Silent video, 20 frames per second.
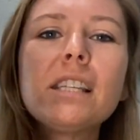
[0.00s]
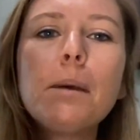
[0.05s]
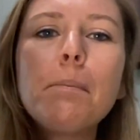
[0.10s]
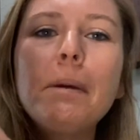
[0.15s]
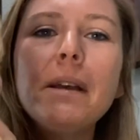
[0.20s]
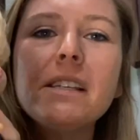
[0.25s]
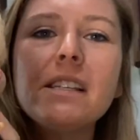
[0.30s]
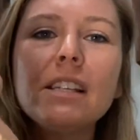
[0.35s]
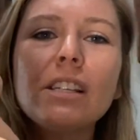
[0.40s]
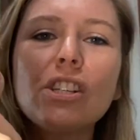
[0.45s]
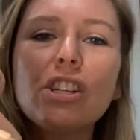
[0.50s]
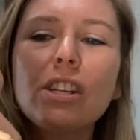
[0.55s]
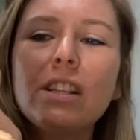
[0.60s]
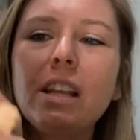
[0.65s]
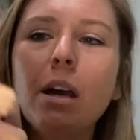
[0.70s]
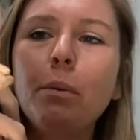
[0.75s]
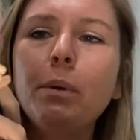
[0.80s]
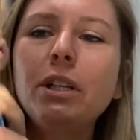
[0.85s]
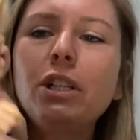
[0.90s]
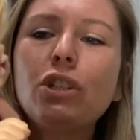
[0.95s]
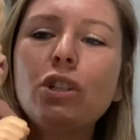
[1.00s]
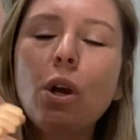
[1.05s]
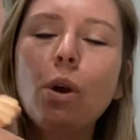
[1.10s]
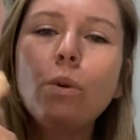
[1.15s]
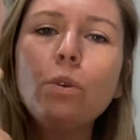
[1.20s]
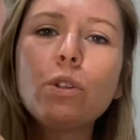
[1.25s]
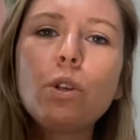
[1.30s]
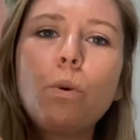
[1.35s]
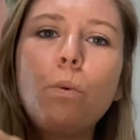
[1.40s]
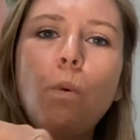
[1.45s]
position that we
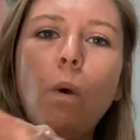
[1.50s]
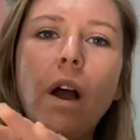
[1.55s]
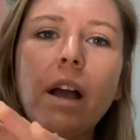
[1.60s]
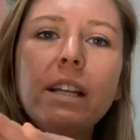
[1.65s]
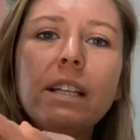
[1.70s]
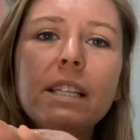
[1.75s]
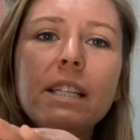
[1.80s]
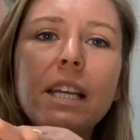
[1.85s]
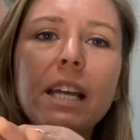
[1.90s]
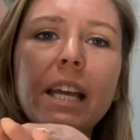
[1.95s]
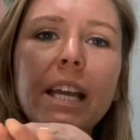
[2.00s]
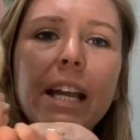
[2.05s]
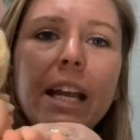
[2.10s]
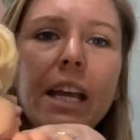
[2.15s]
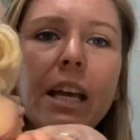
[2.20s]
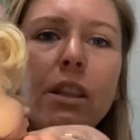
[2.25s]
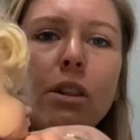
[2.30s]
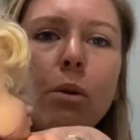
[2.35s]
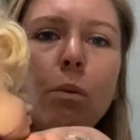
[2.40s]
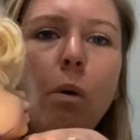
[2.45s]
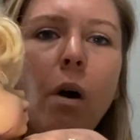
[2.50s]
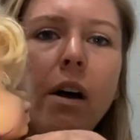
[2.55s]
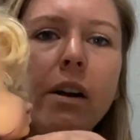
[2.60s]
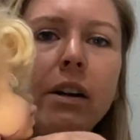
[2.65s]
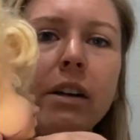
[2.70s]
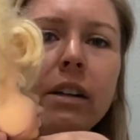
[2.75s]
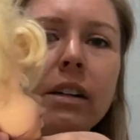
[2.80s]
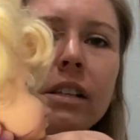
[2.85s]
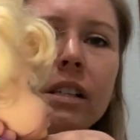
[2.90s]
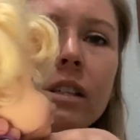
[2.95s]
don't want in the
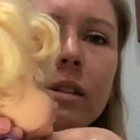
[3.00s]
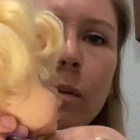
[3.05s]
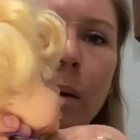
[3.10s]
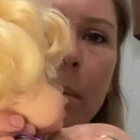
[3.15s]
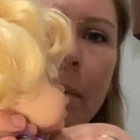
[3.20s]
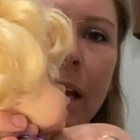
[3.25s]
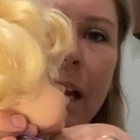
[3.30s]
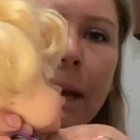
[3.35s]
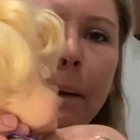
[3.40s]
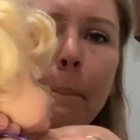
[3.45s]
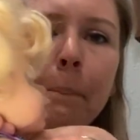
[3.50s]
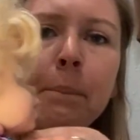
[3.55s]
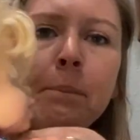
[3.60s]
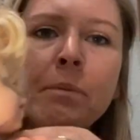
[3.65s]
water swimming,